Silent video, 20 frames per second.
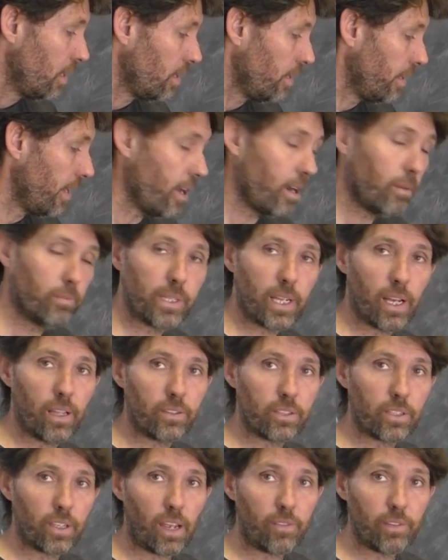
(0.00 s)
now I'm down
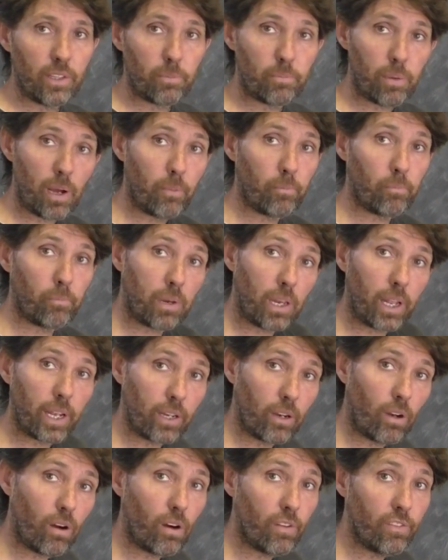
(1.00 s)
to having the pump
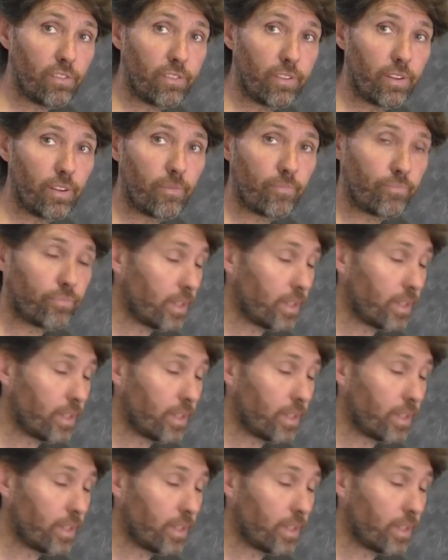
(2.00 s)
plate off.